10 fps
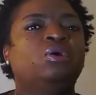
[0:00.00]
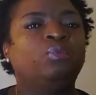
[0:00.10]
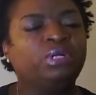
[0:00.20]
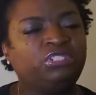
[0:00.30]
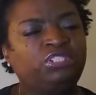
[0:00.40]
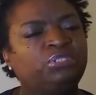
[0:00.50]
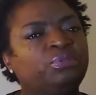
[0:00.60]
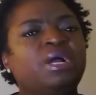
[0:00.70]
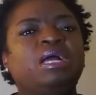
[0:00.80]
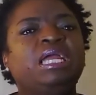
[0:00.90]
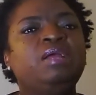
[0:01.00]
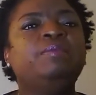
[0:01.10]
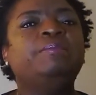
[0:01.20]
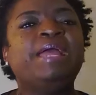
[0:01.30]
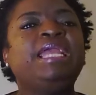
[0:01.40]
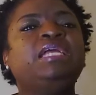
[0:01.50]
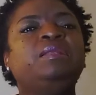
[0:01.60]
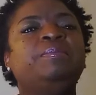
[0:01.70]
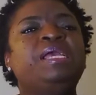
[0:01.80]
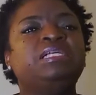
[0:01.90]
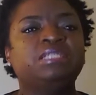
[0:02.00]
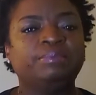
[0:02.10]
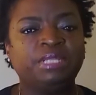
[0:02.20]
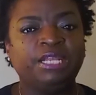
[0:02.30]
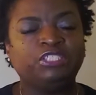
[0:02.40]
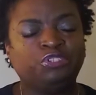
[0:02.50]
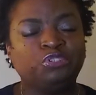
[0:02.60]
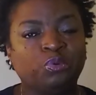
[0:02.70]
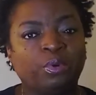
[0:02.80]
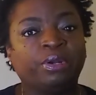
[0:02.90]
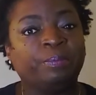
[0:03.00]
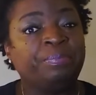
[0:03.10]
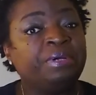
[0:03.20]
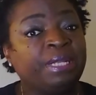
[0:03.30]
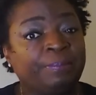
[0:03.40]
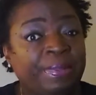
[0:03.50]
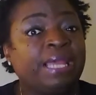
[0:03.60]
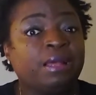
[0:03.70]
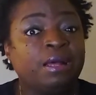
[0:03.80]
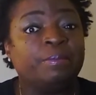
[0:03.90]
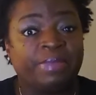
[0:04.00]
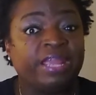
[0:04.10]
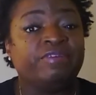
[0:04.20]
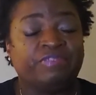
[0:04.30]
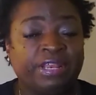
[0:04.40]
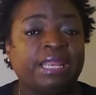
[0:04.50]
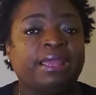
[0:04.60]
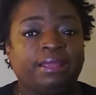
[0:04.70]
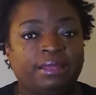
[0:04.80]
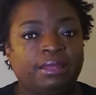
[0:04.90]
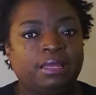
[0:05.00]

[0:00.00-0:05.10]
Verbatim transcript: What you it make it to be something that you'll want to put pick up every day.